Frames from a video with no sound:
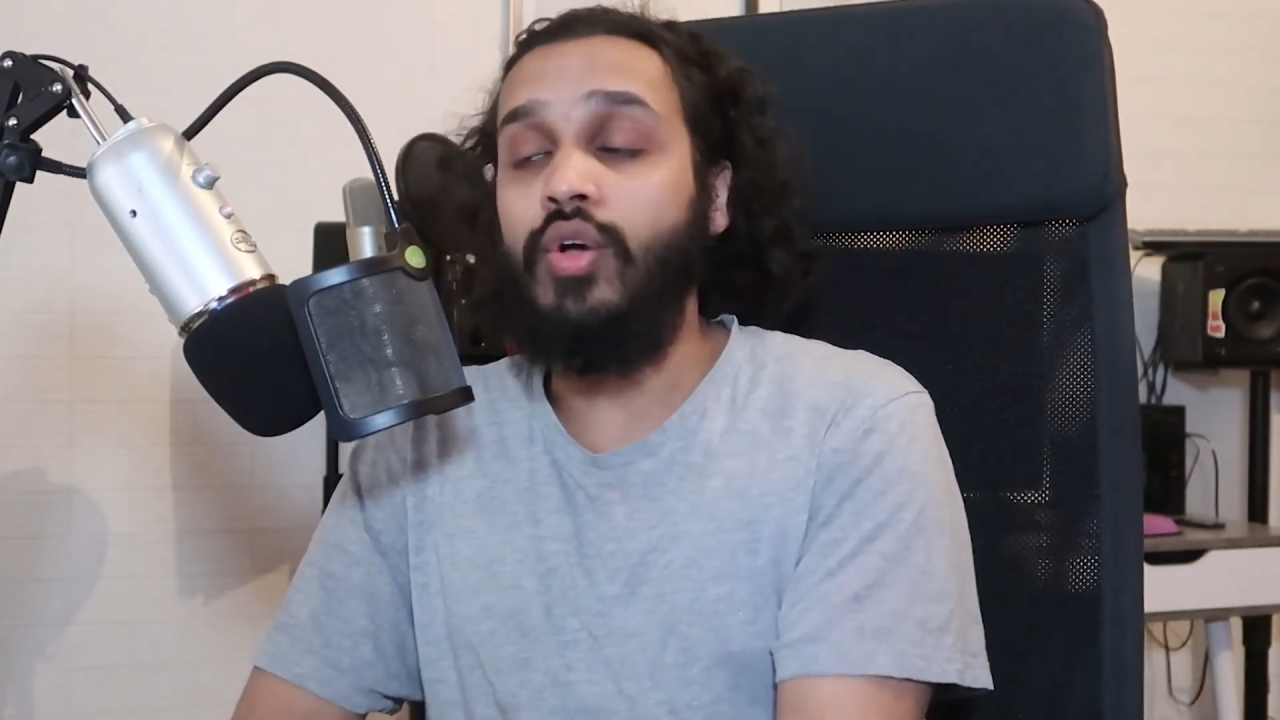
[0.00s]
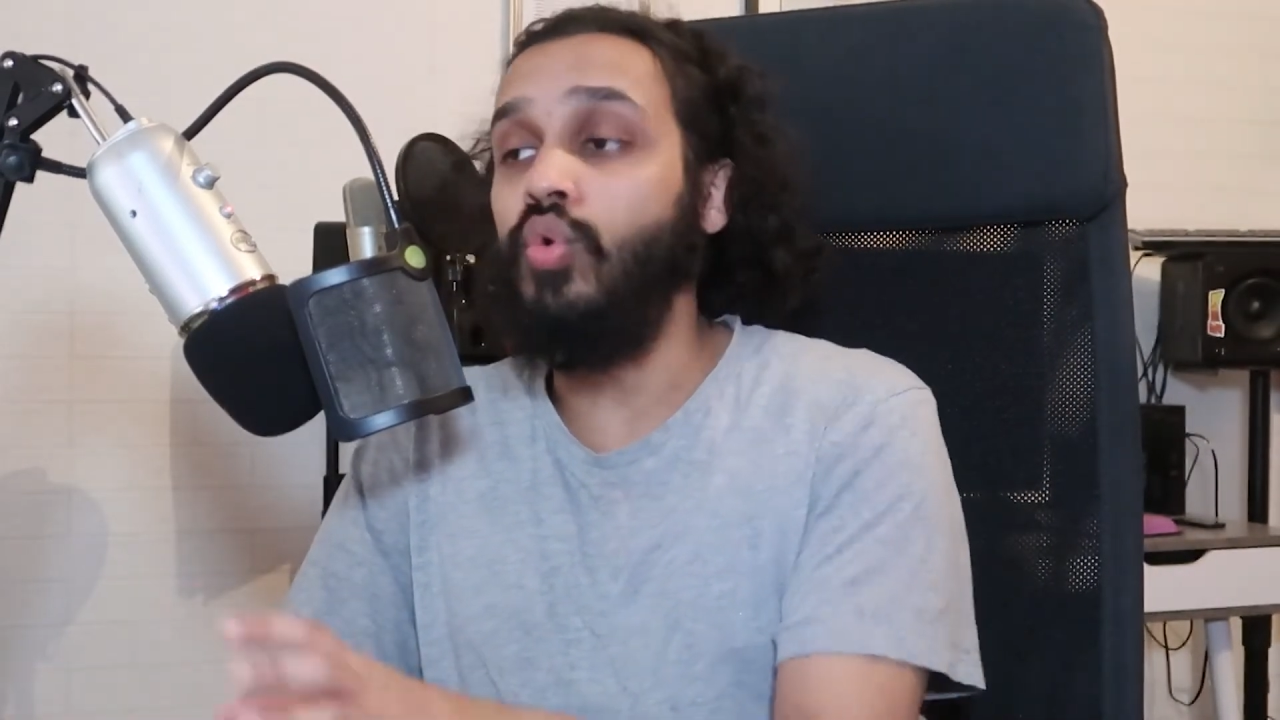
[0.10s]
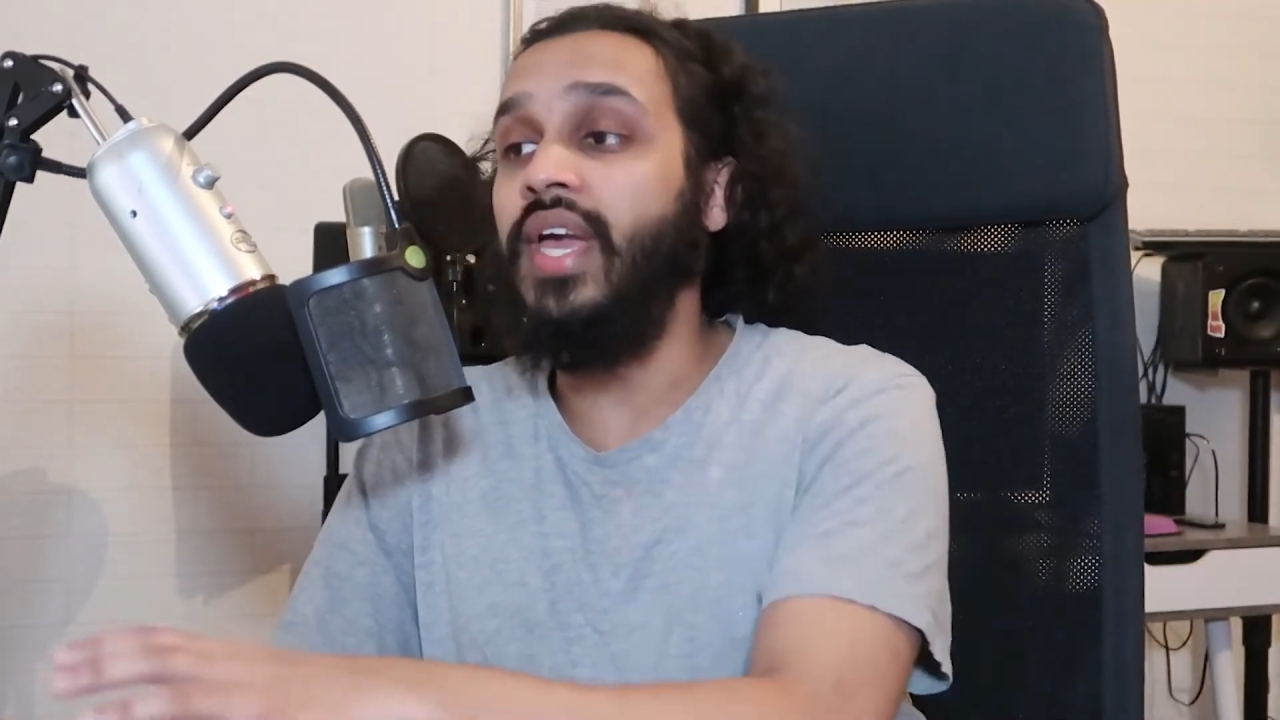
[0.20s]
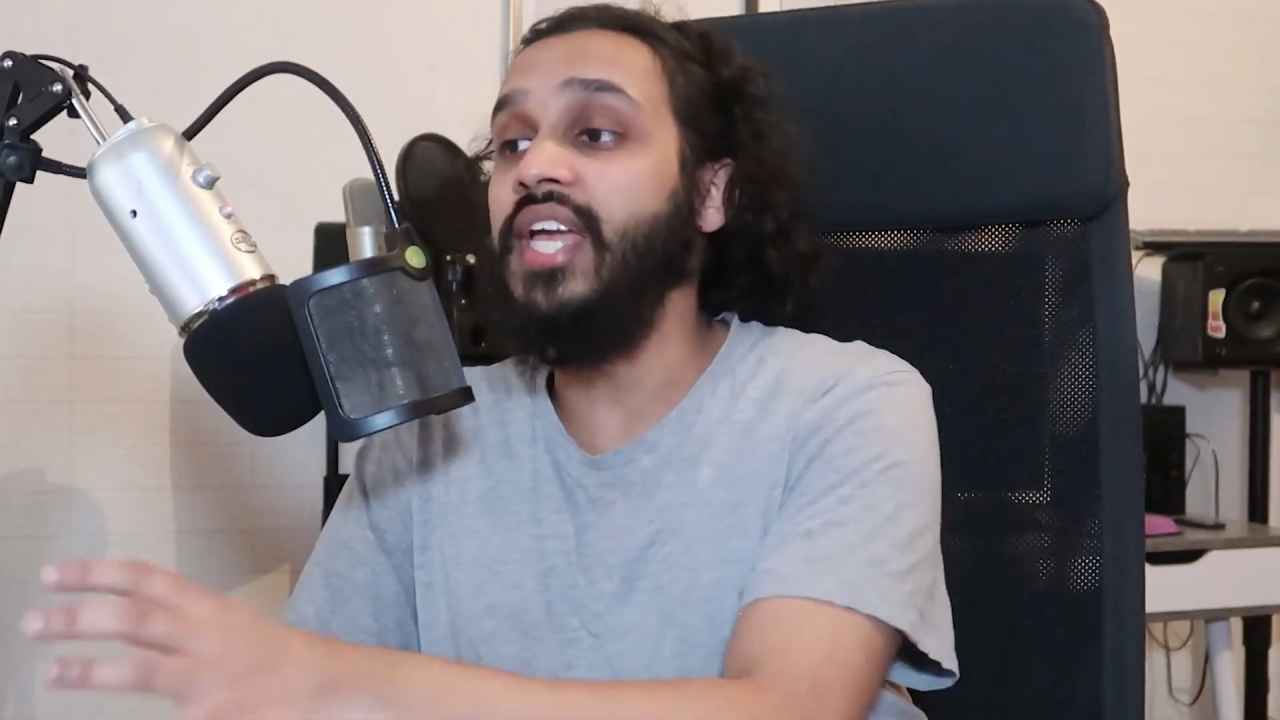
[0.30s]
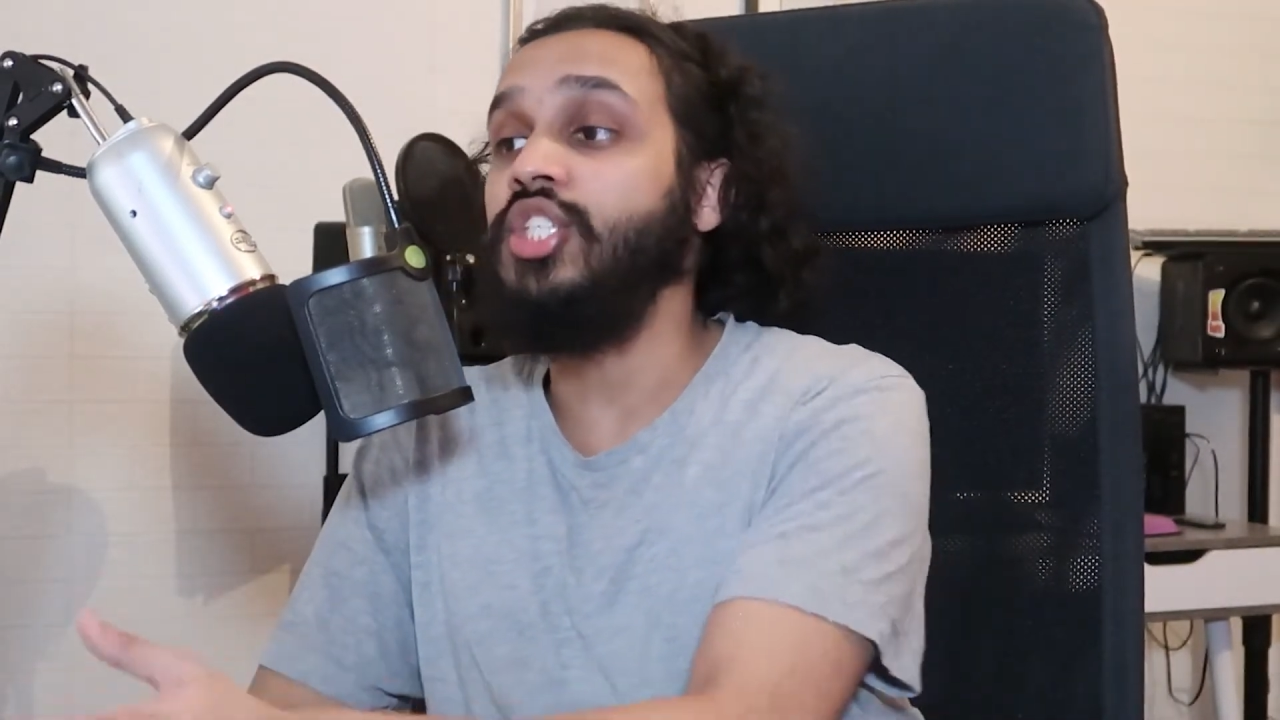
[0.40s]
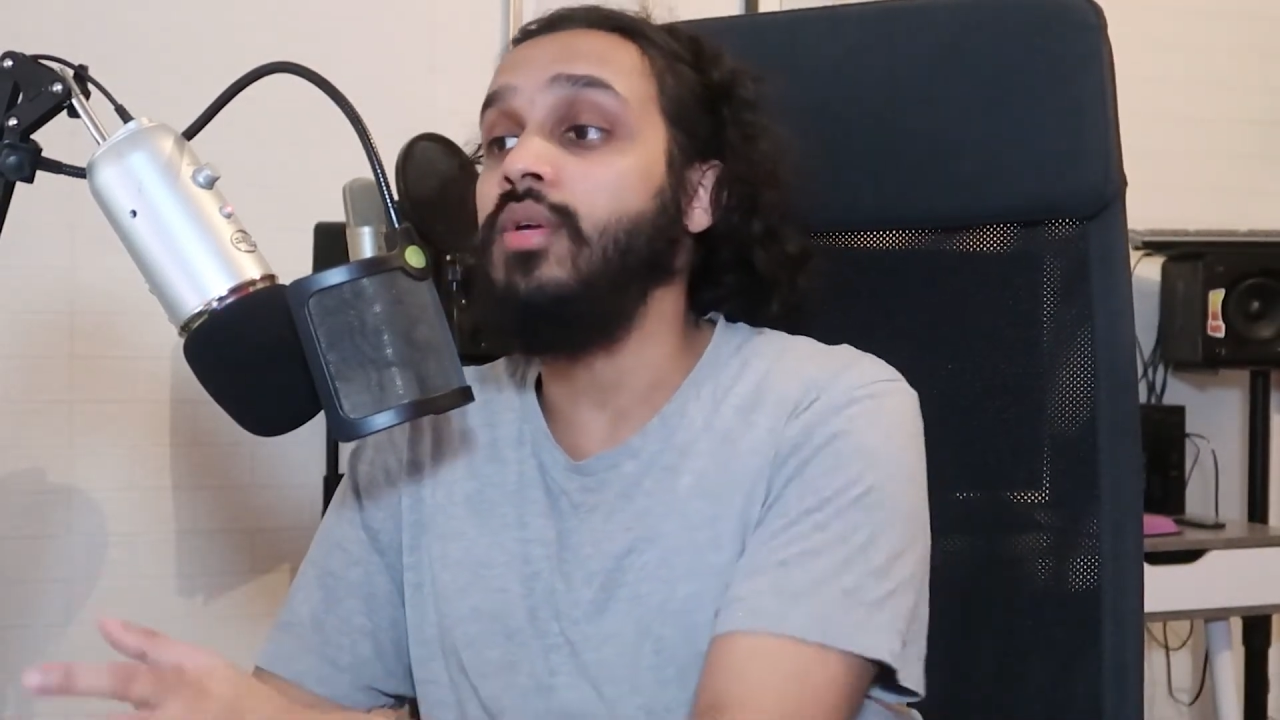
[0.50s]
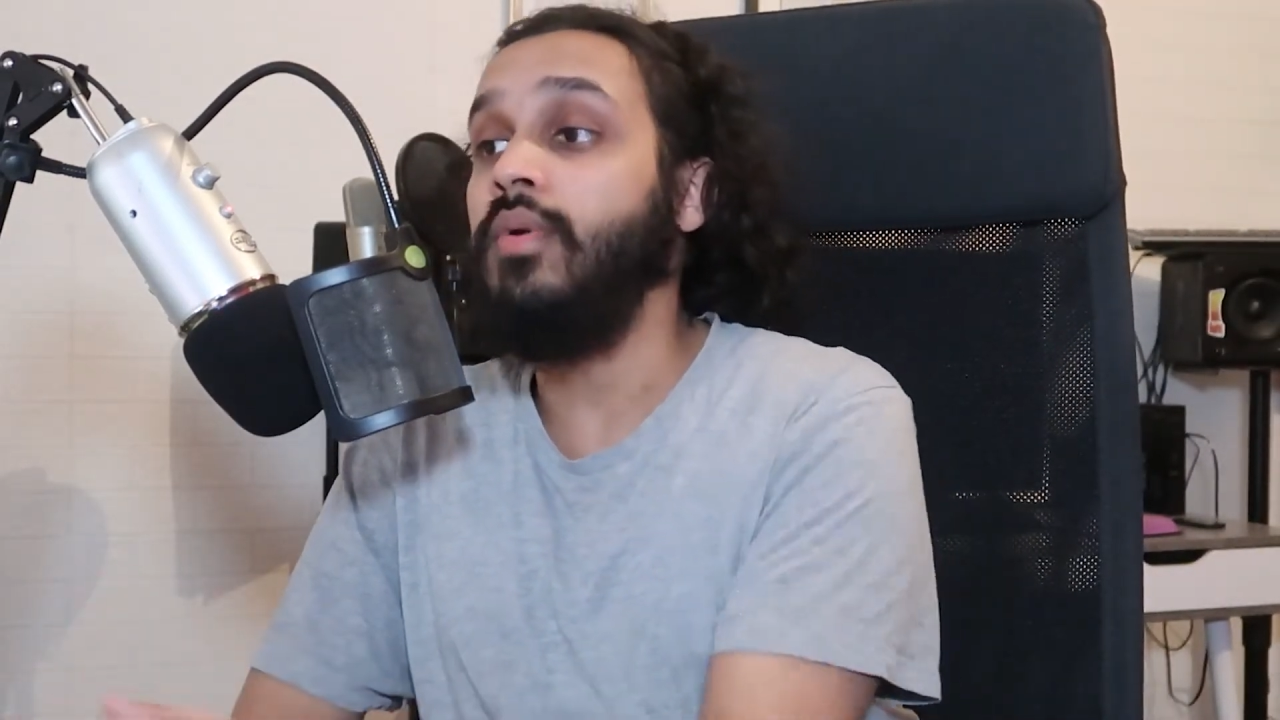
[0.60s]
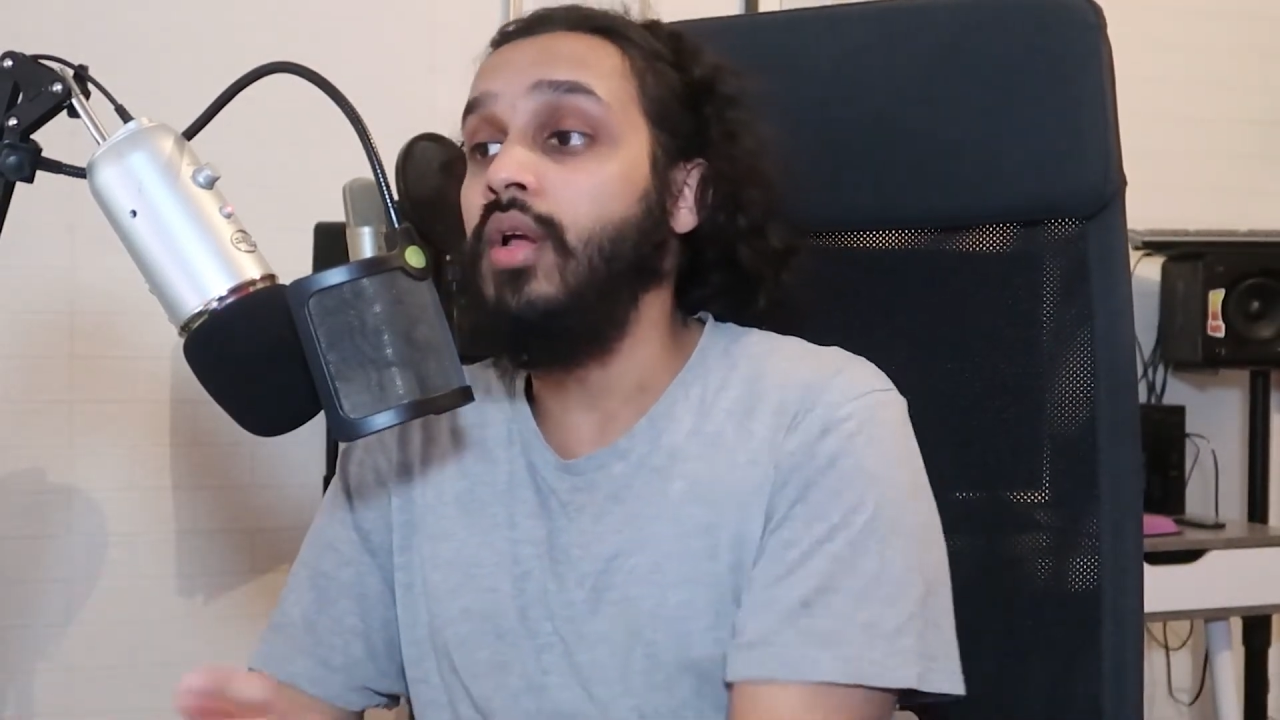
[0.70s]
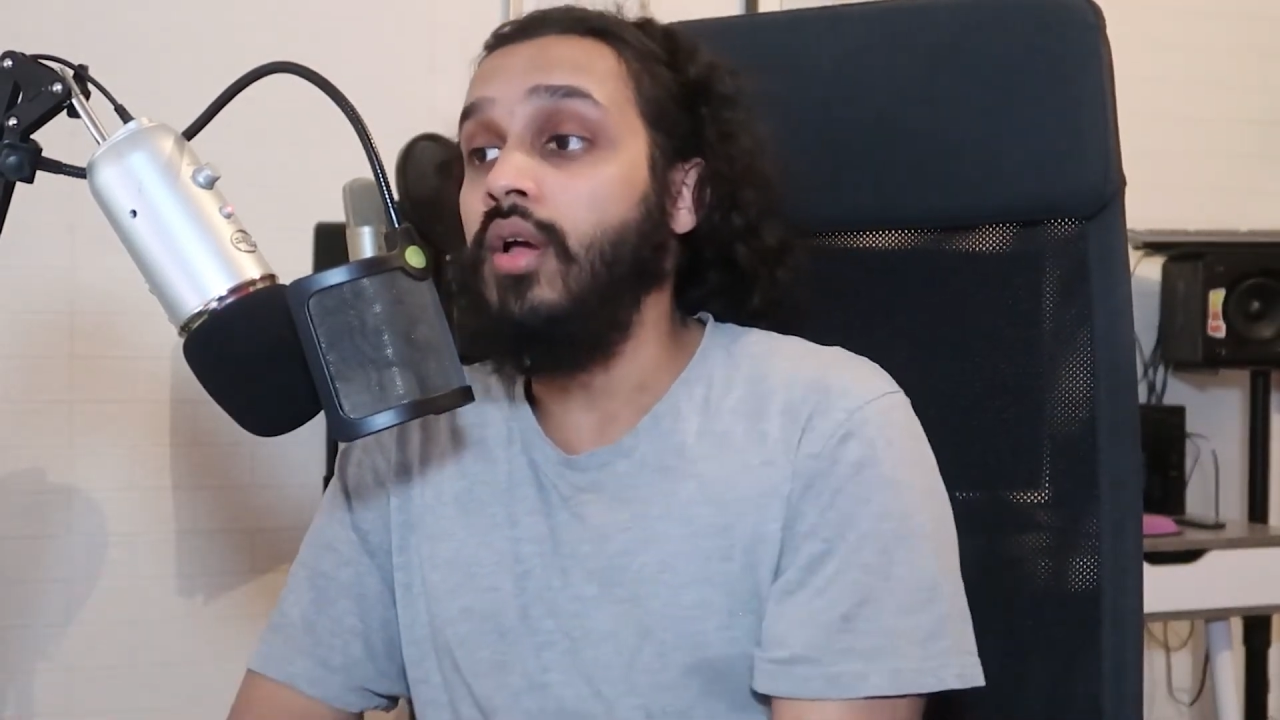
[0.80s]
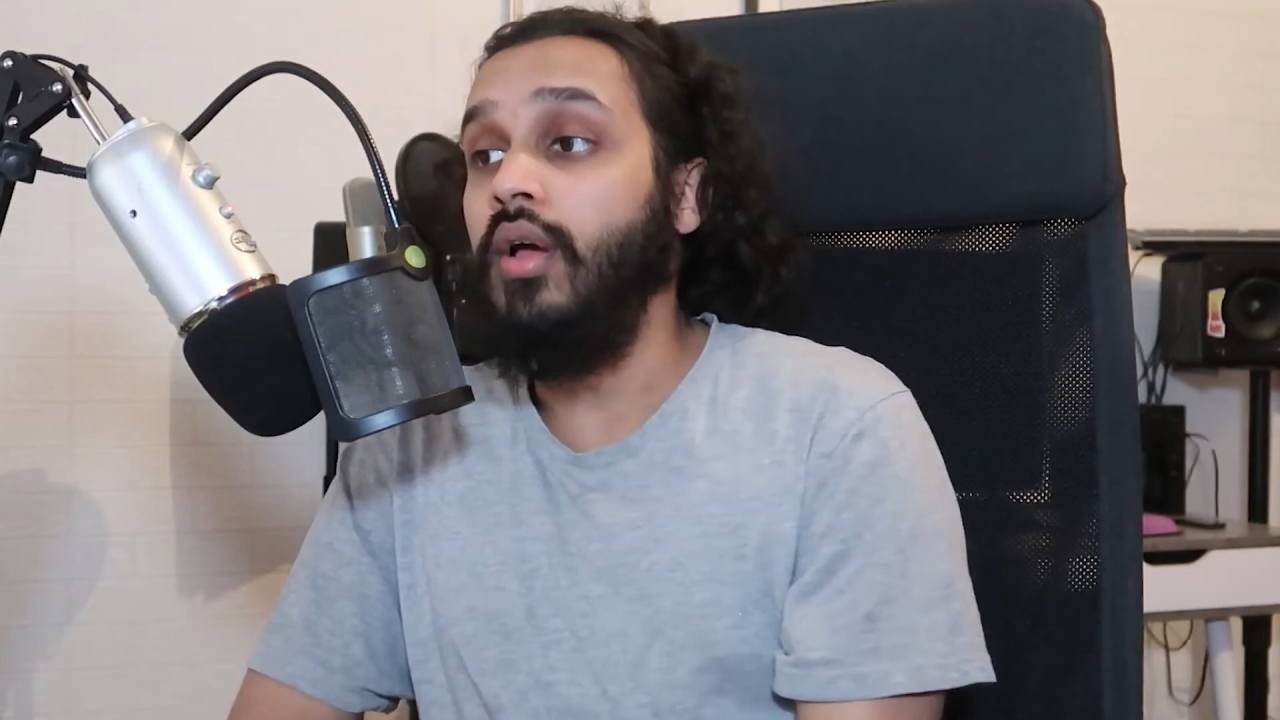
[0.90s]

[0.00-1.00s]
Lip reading: that Caucasian